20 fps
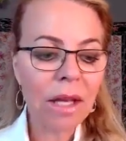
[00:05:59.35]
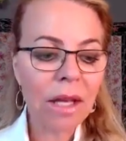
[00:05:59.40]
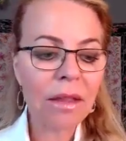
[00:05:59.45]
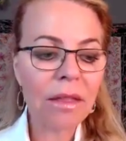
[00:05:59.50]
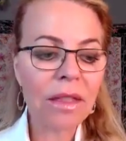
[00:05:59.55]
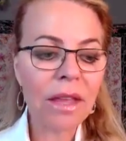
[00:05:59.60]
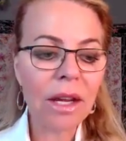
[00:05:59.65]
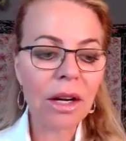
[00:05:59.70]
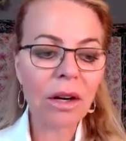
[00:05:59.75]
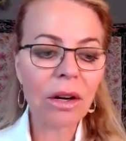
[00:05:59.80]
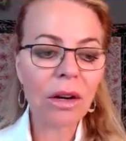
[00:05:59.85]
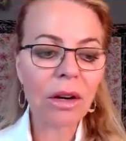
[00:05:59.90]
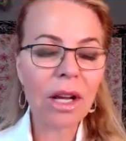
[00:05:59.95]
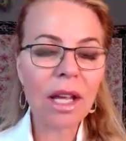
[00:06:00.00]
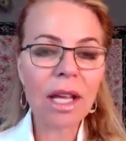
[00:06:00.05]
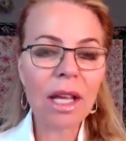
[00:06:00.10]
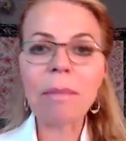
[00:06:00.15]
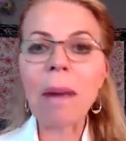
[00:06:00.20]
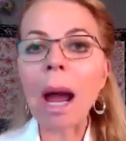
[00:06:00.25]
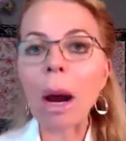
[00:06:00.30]

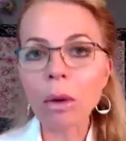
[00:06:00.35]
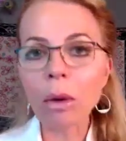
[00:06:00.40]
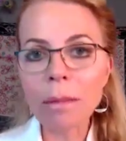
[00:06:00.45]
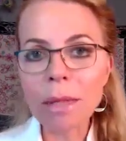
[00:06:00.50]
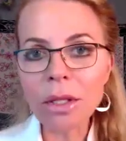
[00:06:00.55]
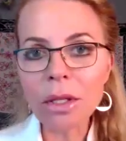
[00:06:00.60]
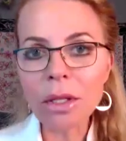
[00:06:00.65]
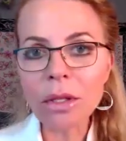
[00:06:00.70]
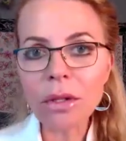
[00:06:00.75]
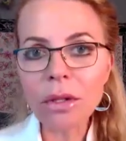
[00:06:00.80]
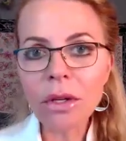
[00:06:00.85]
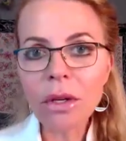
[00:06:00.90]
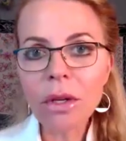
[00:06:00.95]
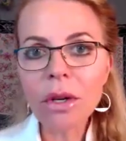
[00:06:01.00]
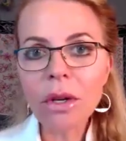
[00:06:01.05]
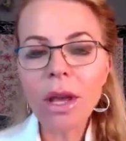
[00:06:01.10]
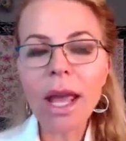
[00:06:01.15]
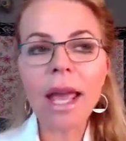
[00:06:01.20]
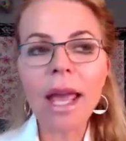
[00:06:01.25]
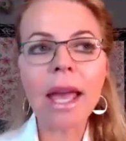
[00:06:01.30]
empowerment.
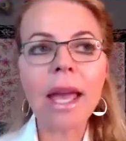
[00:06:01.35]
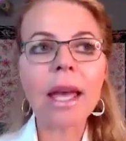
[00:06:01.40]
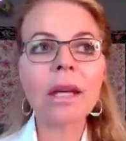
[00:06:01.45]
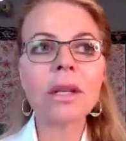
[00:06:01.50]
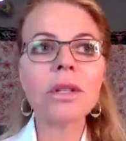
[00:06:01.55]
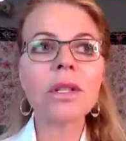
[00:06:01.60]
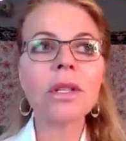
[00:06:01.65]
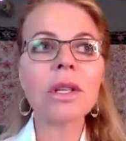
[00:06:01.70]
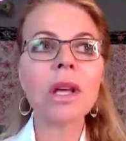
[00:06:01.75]
And